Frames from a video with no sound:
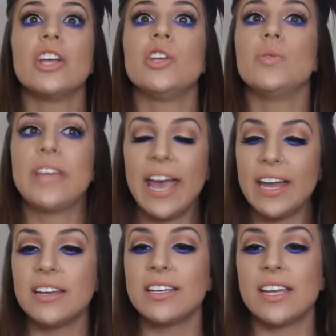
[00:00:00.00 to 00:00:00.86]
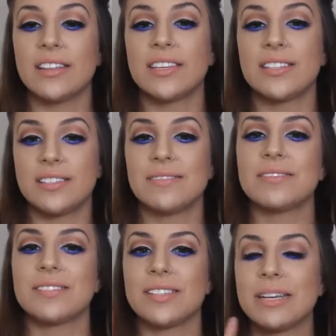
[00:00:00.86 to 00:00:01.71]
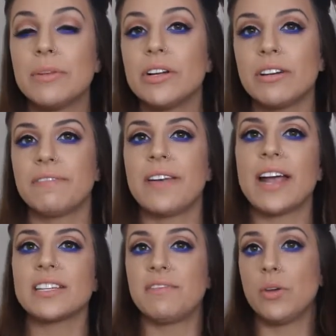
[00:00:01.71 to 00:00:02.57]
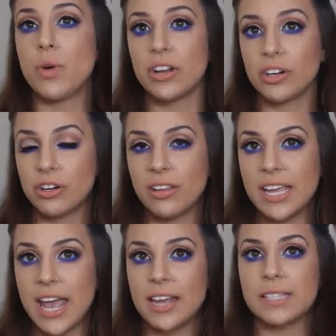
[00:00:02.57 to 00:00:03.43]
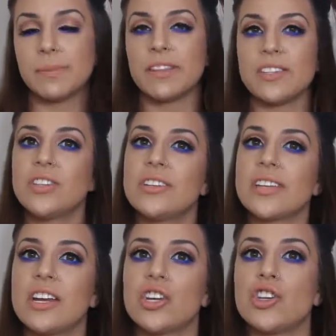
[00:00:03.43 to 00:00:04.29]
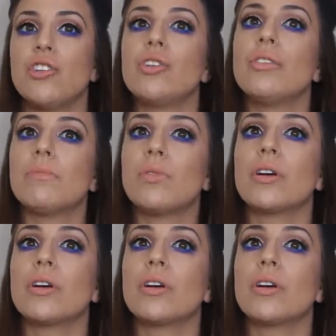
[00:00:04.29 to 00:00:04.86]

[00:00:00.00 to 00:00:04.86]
You can get this similar effect if you want to curl the ends, but this is just kind of showing you the